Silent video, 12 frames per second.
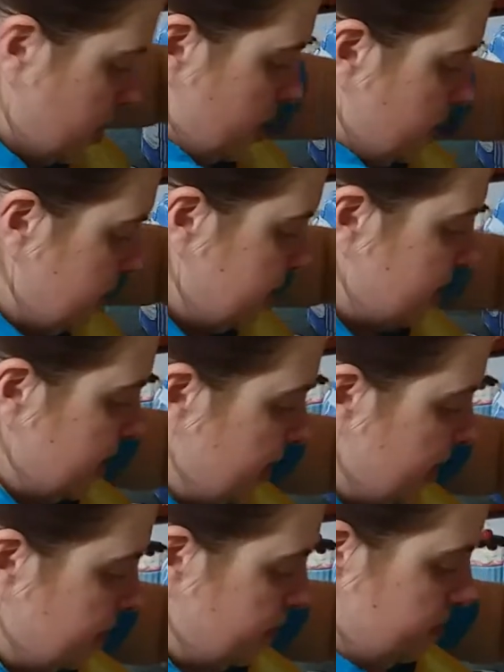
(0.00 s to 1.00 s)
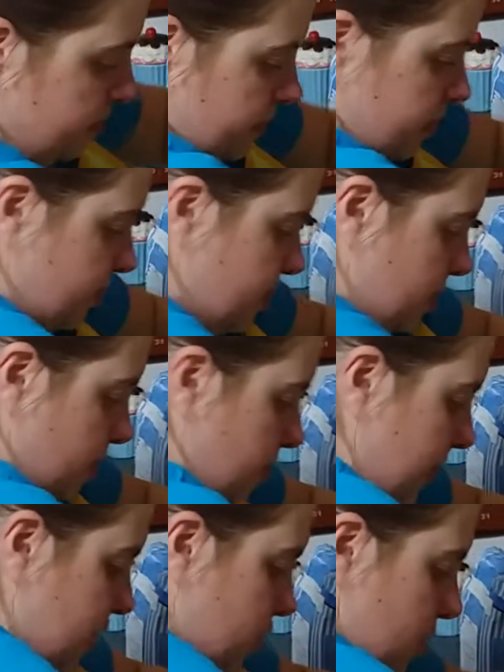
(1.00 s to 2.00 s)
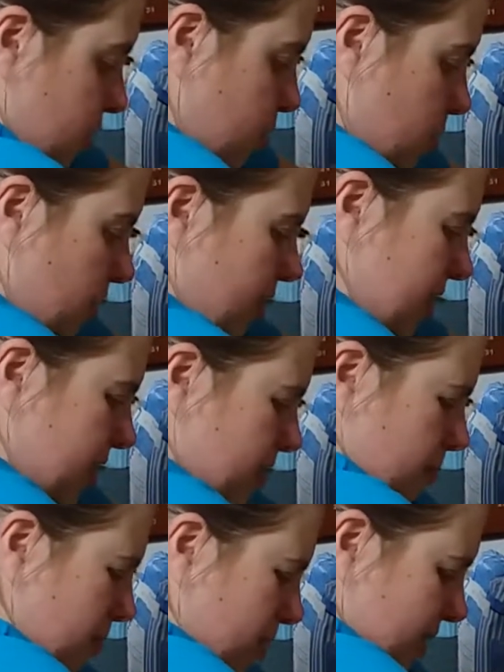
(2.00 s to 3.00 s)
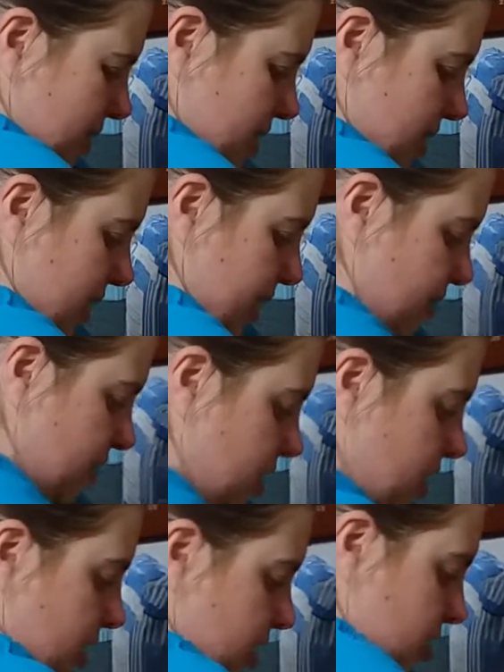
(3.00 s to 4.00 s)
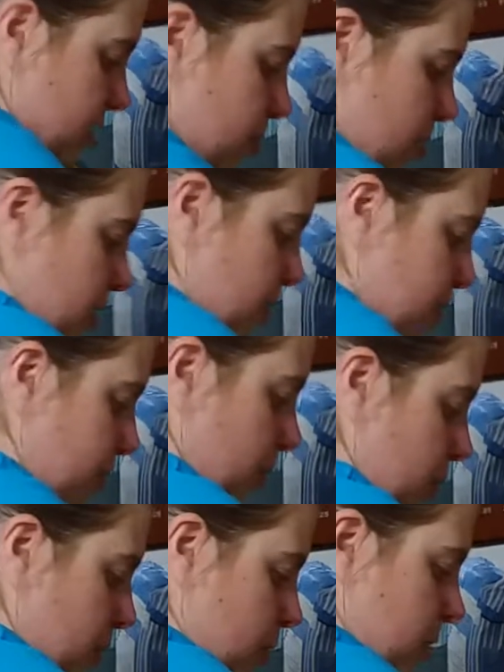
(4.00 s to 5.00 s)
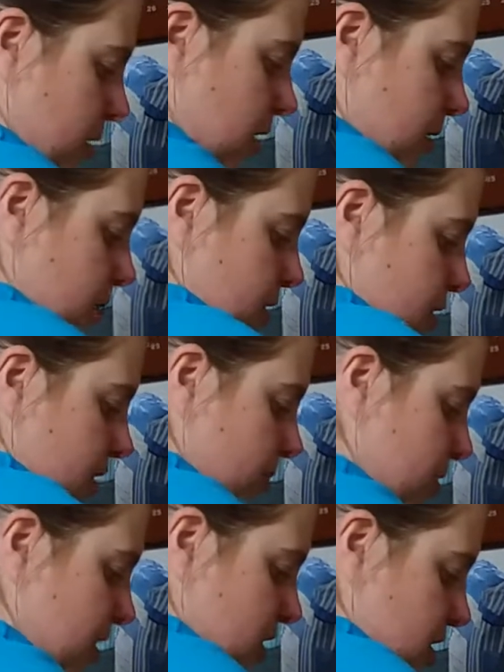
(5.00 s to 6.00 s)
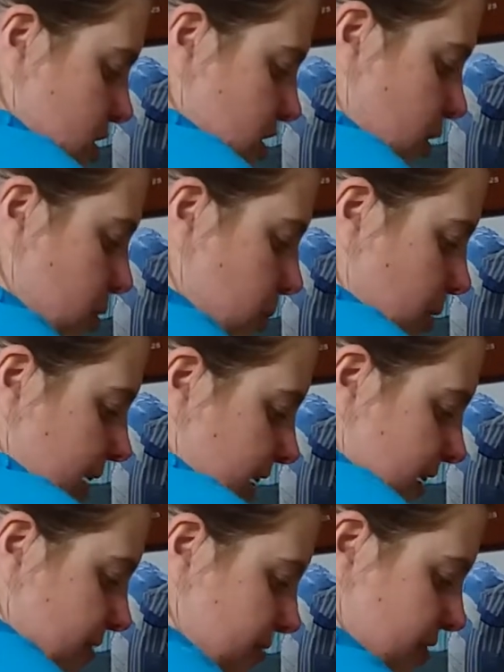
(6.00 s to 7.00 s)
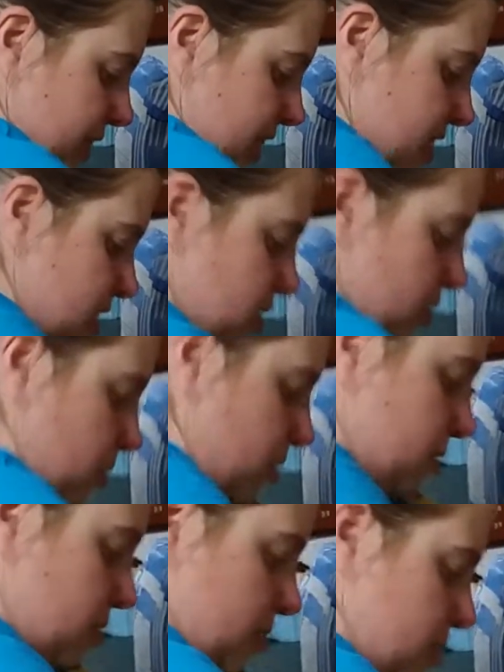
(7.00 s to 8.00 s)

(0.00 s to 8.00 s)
gonna mix that. Make sure it all kind of combines together. You want a ball, but you don't want it so wet that it's not